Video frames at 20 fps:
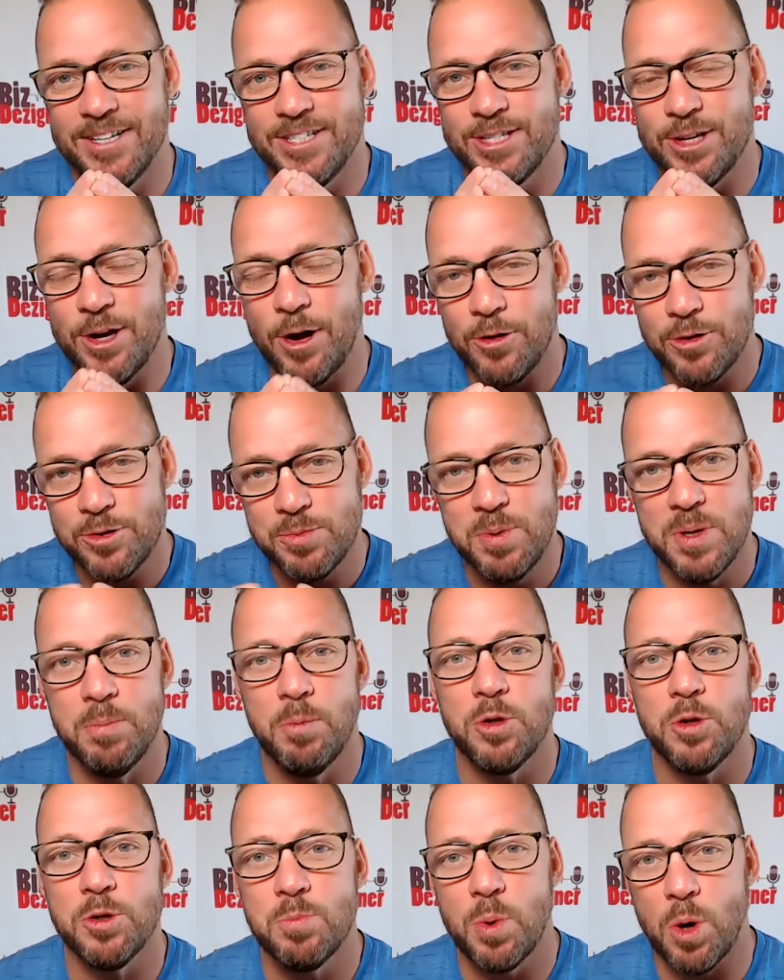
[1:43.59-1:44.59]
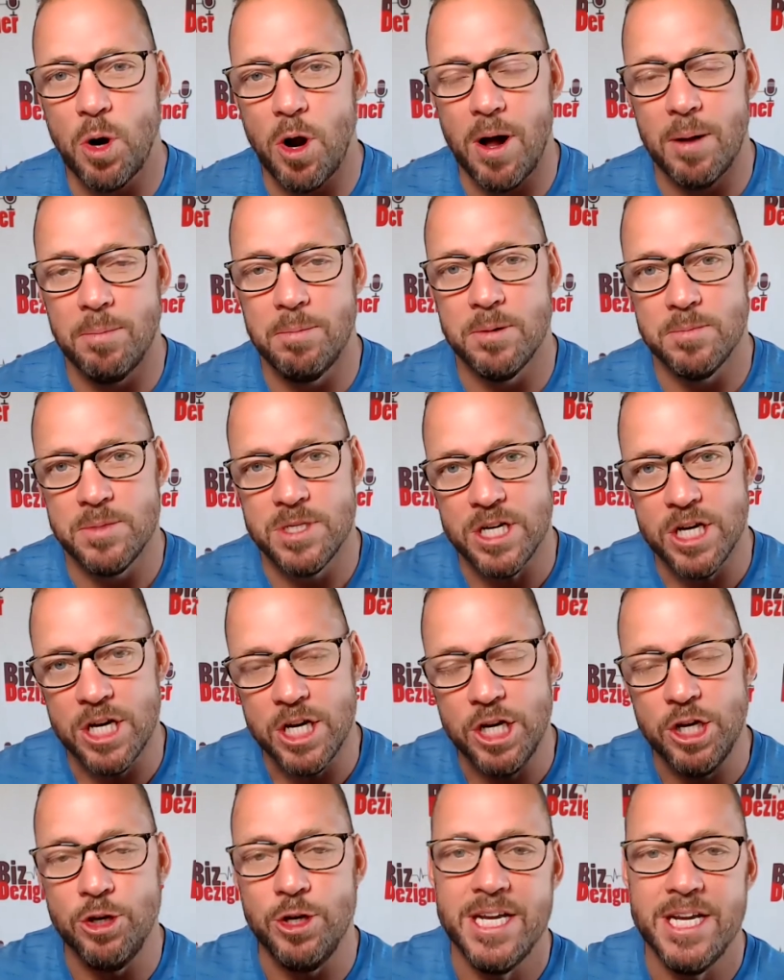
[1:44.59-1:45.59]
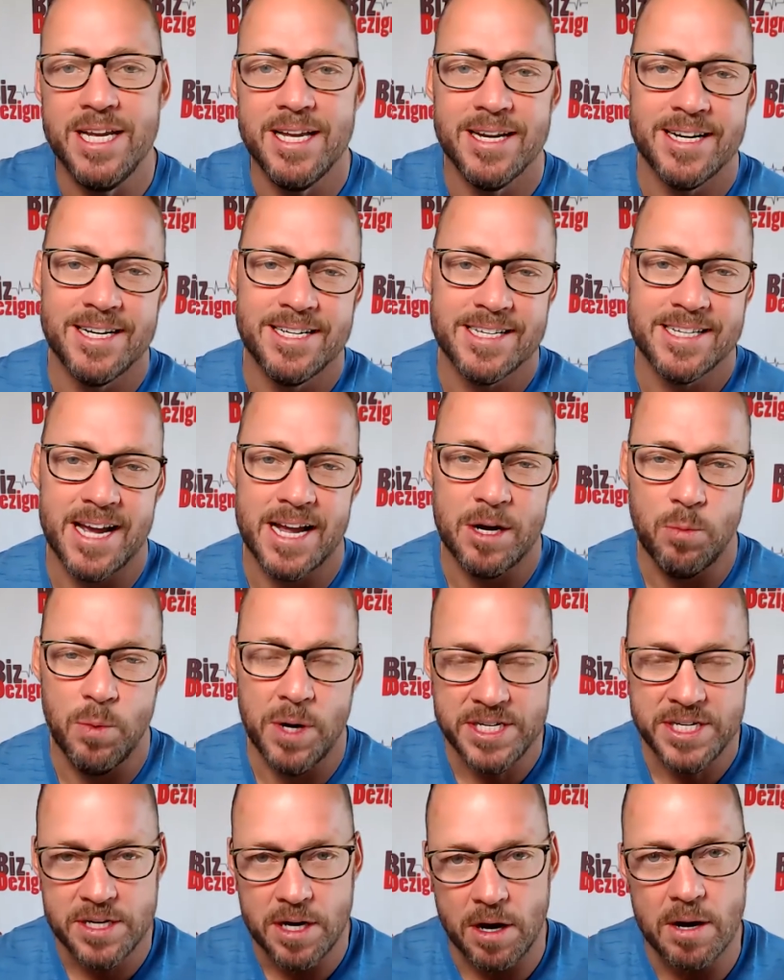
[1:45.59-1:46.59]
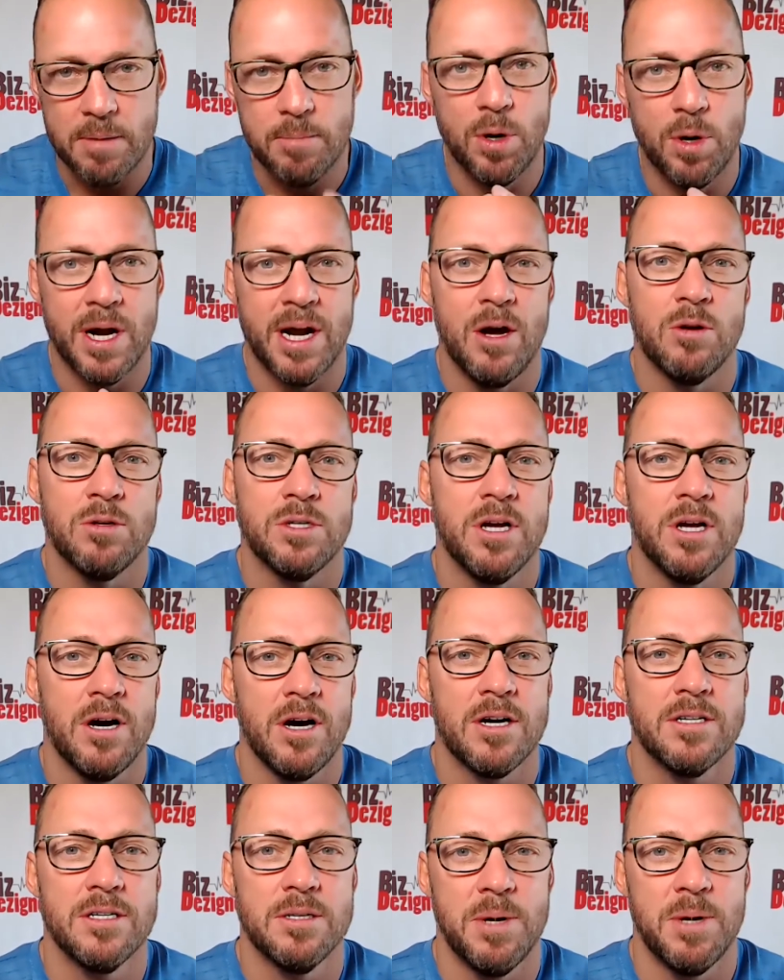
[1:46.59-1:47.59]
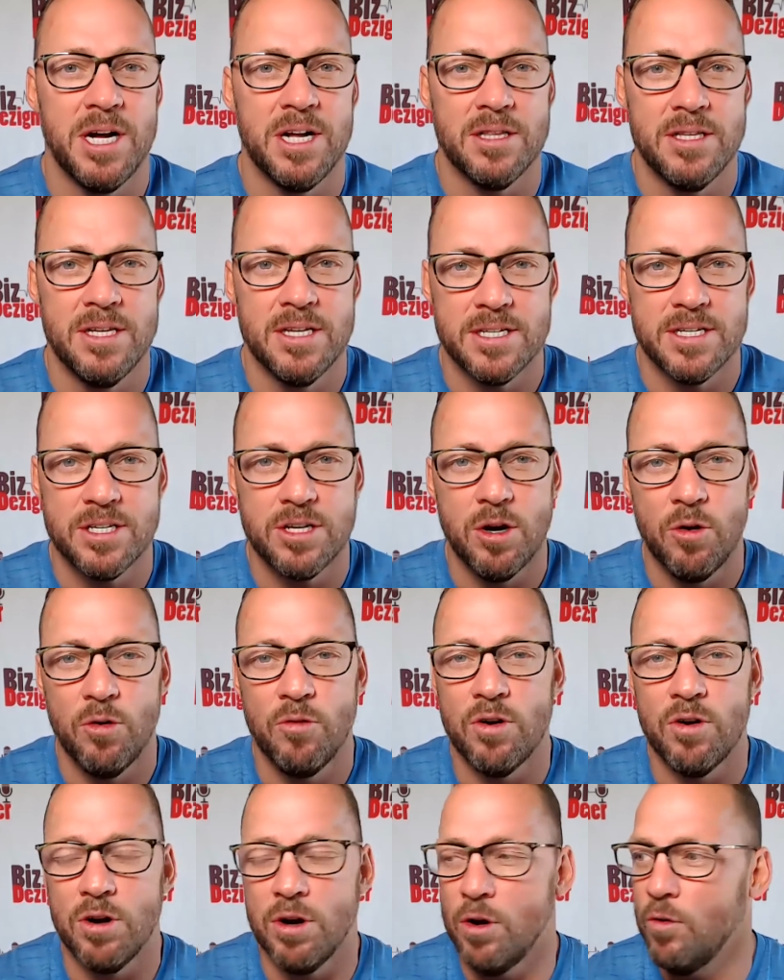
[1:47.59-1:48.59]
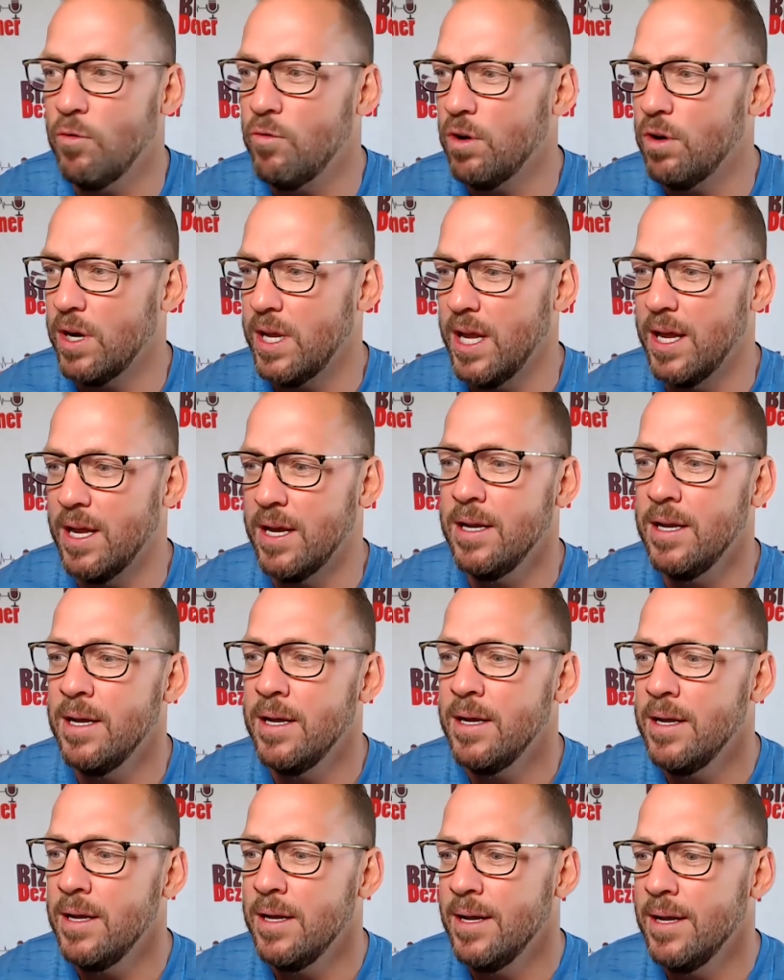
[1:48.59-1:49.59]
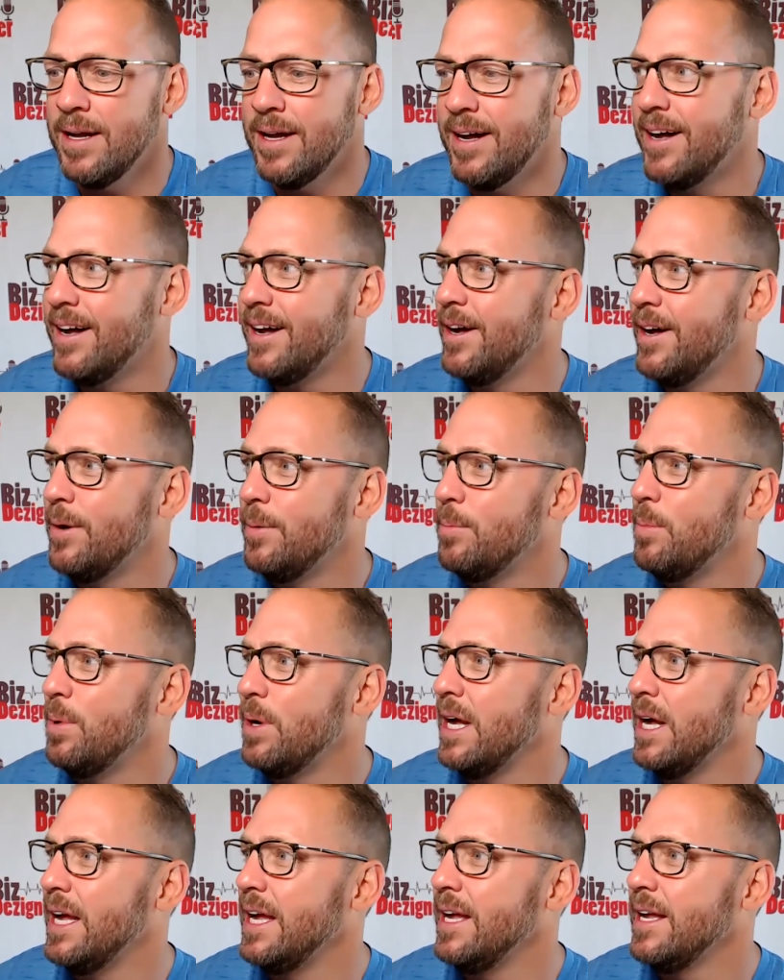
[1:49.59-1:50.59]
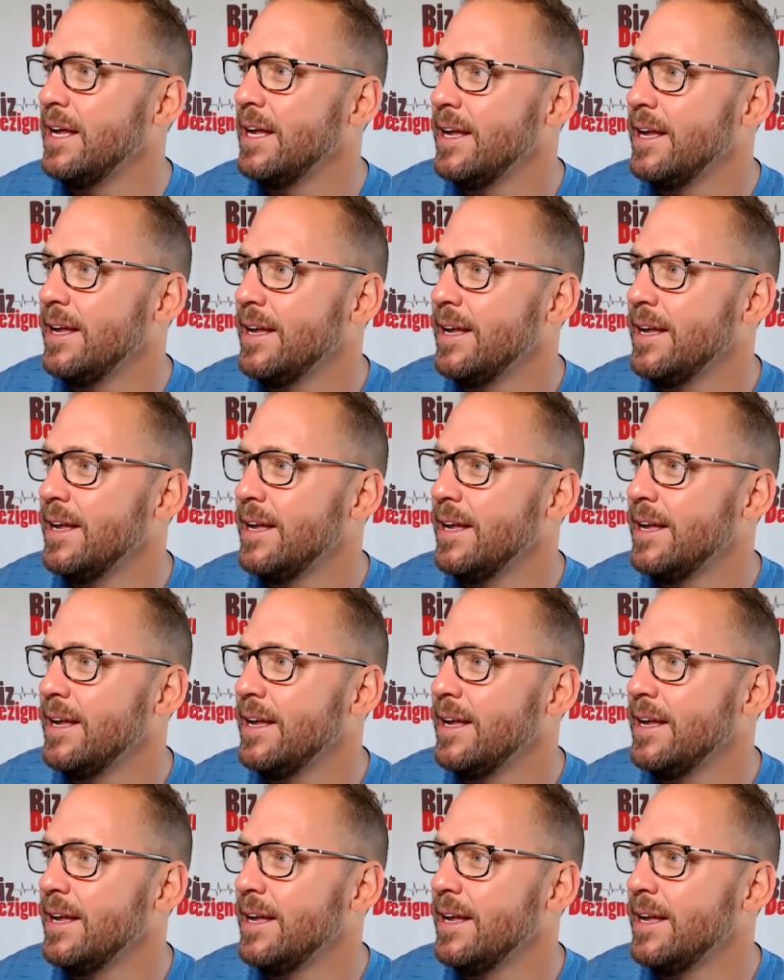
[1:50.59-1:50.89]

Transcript: solves people's problems in a unique and exciting way. Todd Brown talks about this over and over again. But